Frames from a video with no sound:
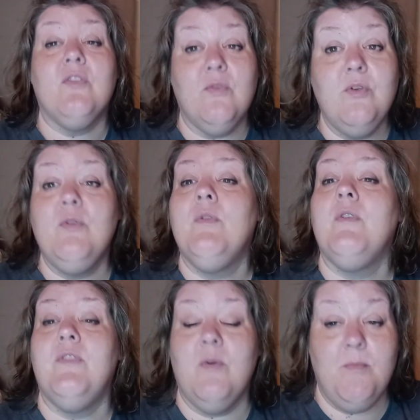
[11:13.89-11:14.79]
through
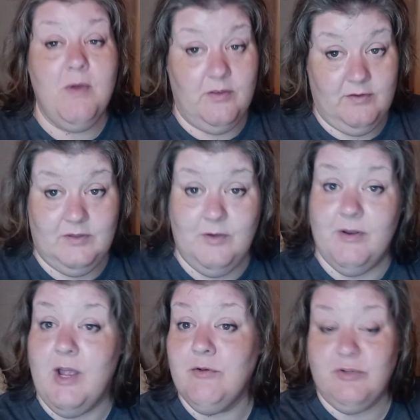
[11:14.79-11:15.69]
the
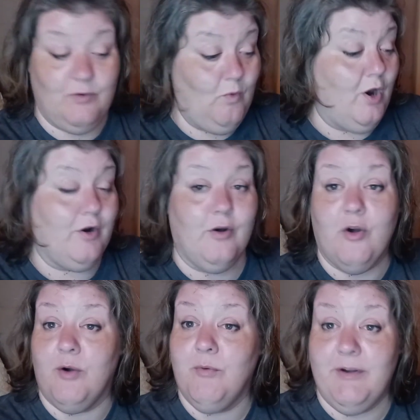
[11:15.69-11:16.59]
through an ocean water
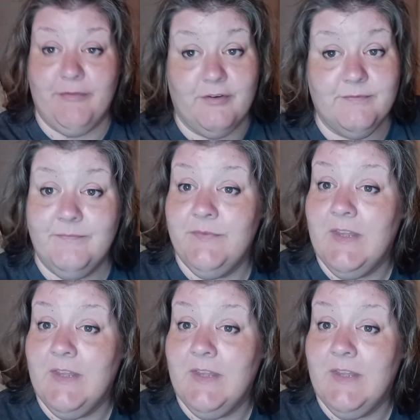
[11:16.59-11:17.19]
or a river.